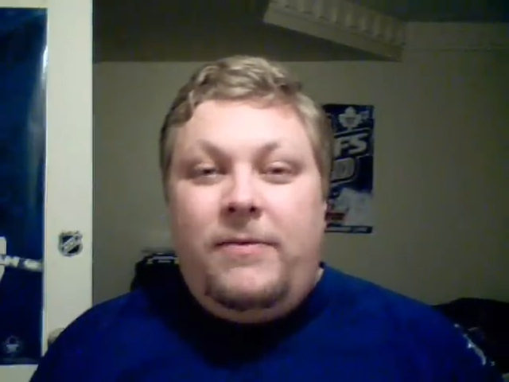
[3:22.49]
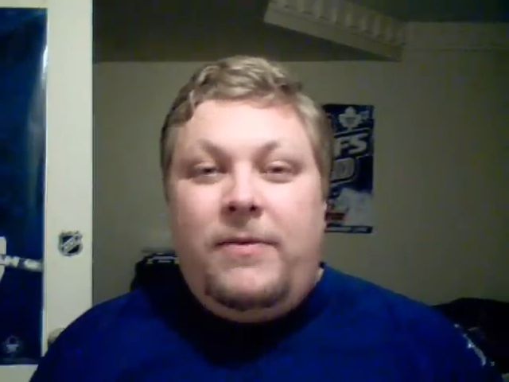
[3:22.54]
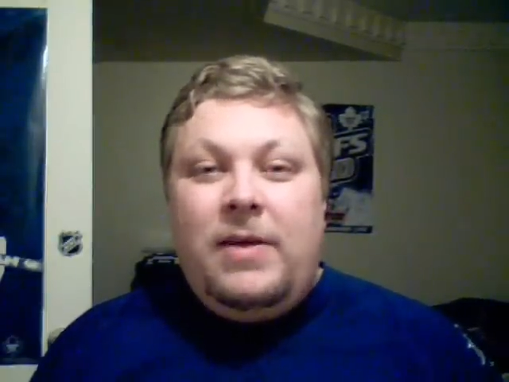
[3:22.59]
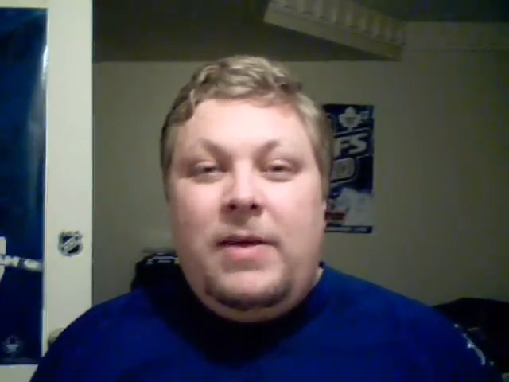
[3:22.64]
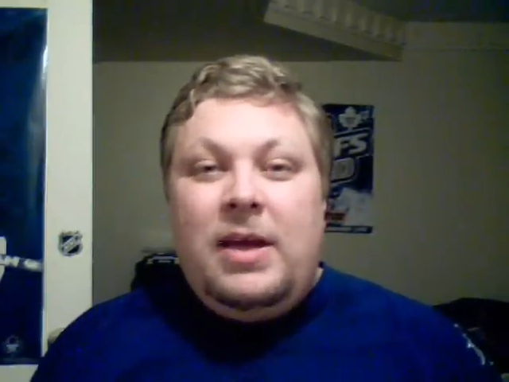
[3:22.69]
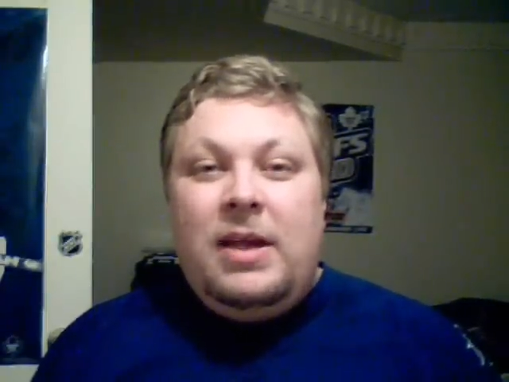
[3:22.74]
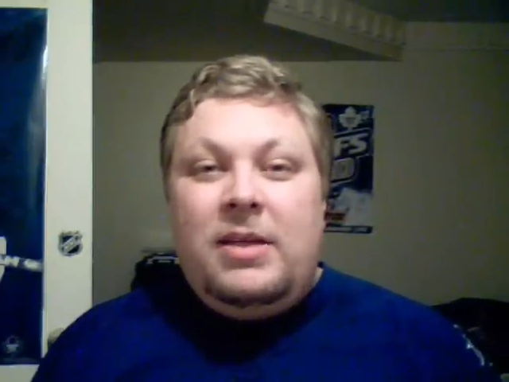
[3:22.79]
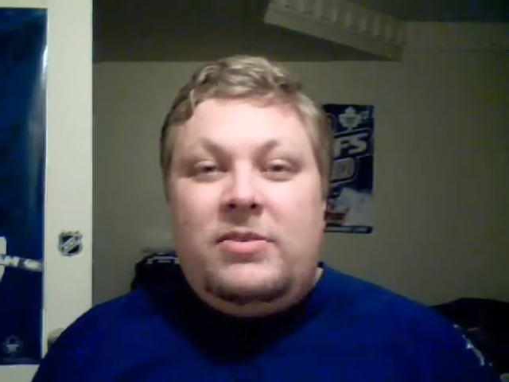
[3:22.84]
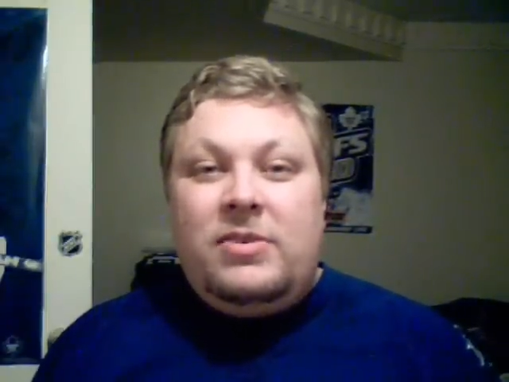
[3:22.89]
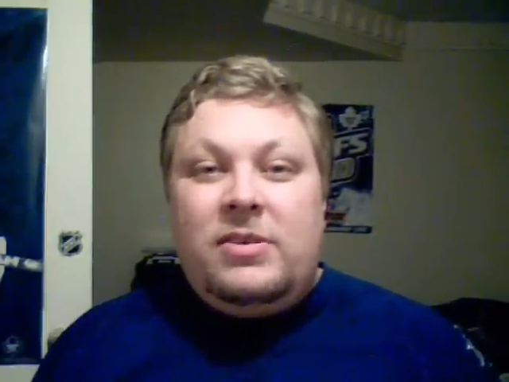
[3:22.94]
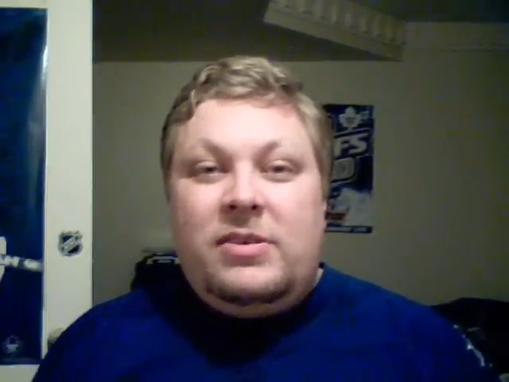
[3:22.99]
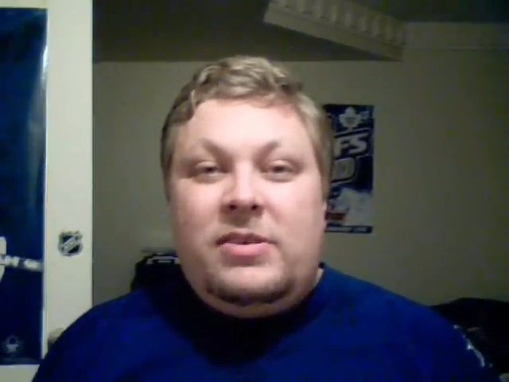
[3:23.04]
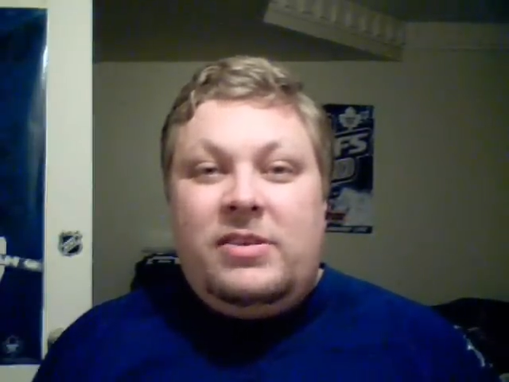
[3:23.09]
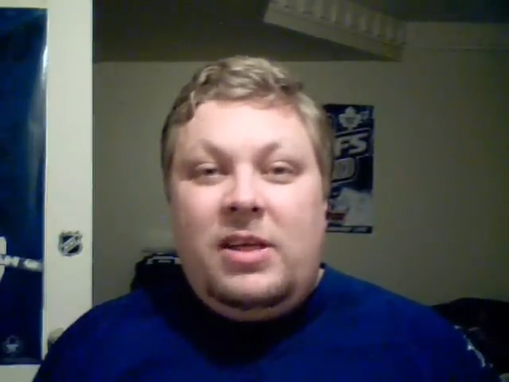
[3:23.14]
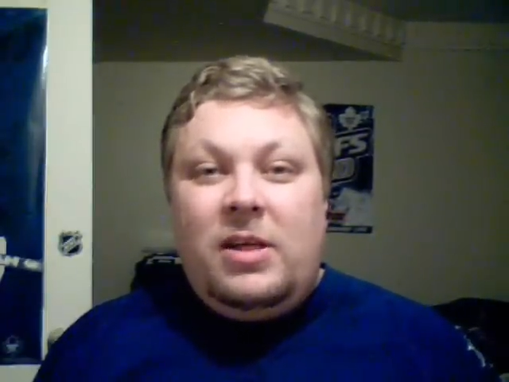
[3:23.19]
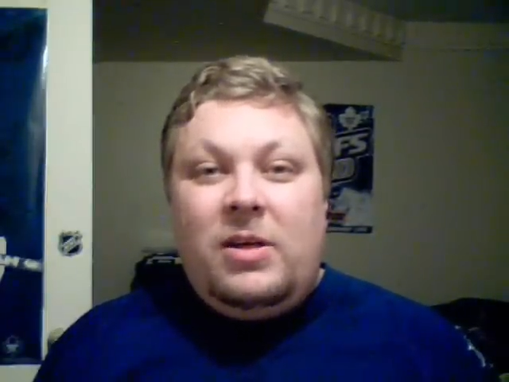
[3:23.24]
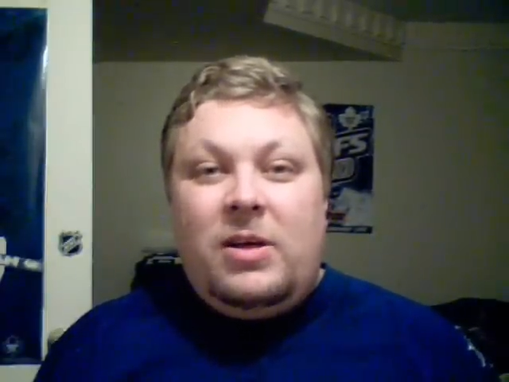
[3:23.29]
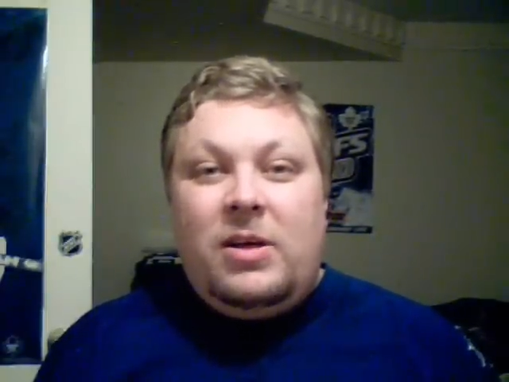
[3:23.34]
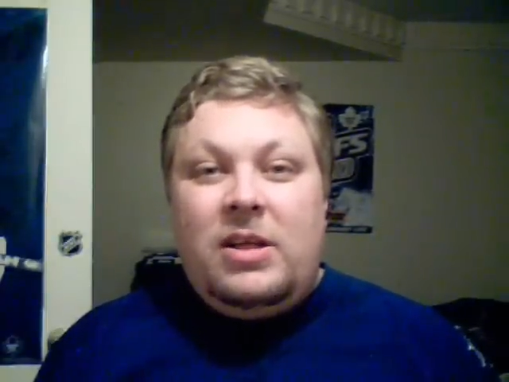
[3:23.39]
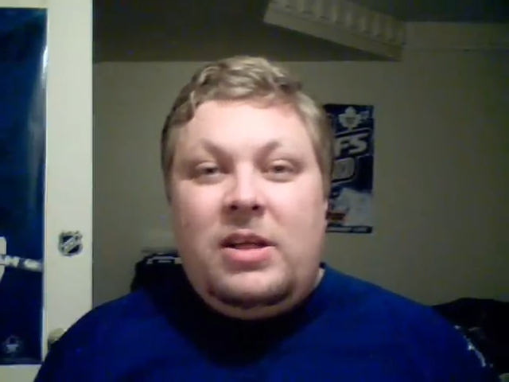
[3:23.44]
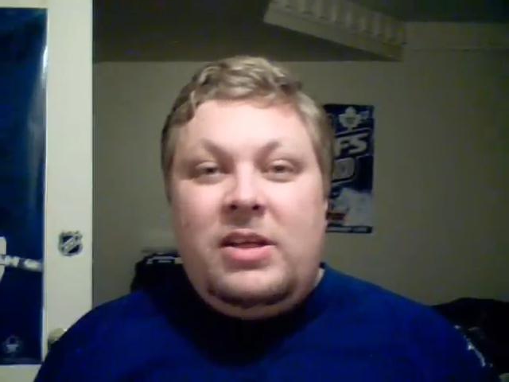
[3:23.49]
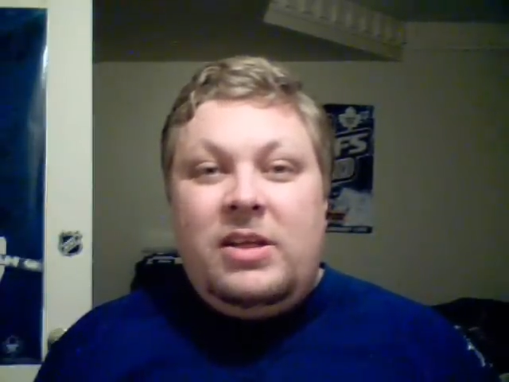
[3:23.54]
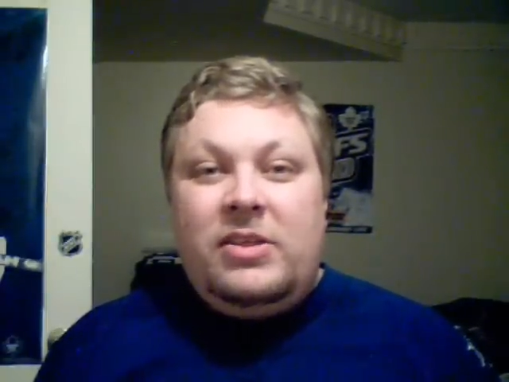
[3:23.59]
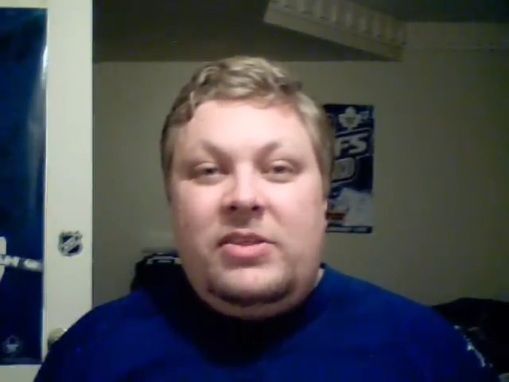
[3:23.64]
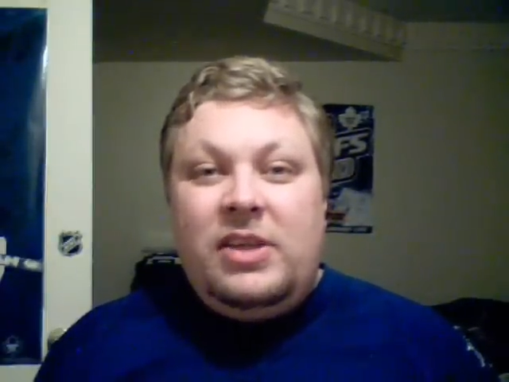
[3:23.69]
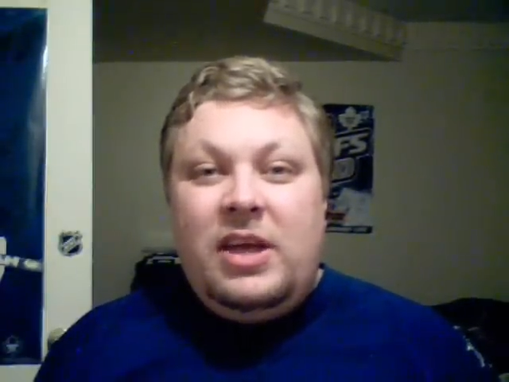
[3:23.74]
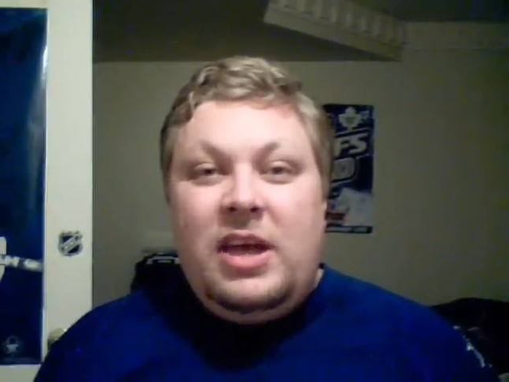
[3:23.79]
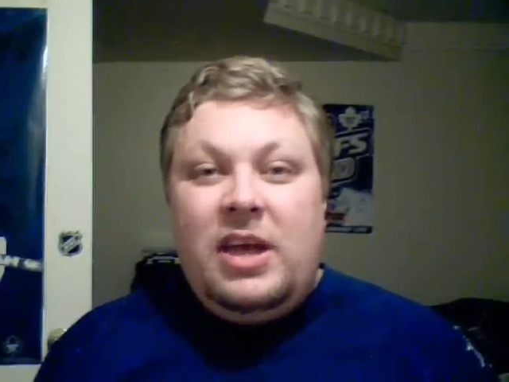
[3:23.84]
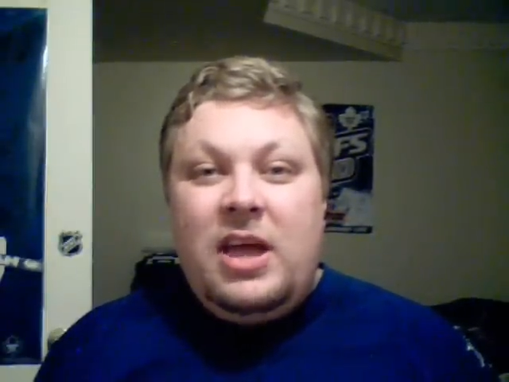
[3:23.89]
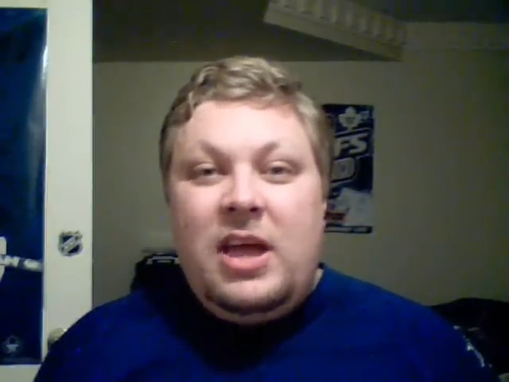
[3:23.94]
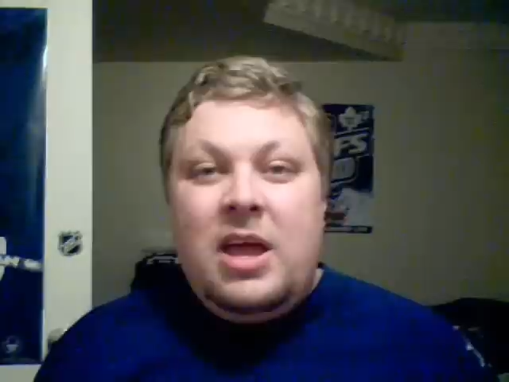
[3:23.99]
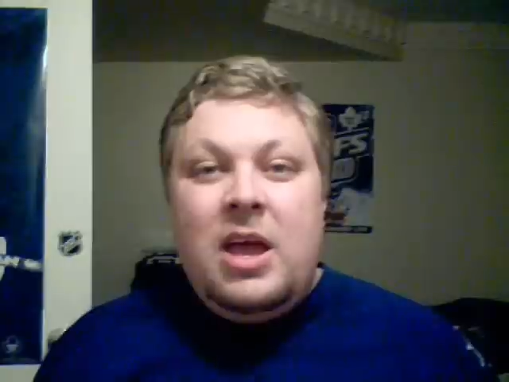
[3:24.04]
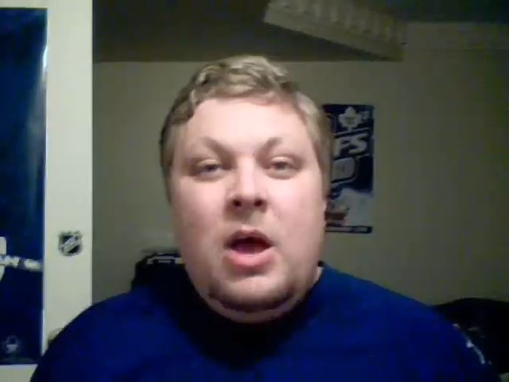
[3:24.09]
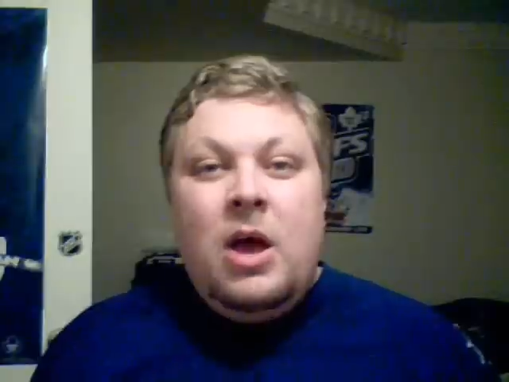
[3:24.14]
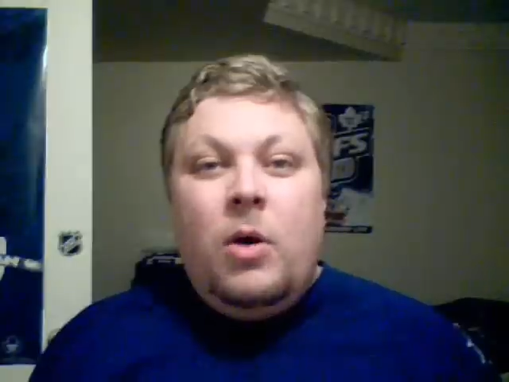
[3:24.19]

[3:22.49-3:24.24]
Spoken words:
fans are still going to say,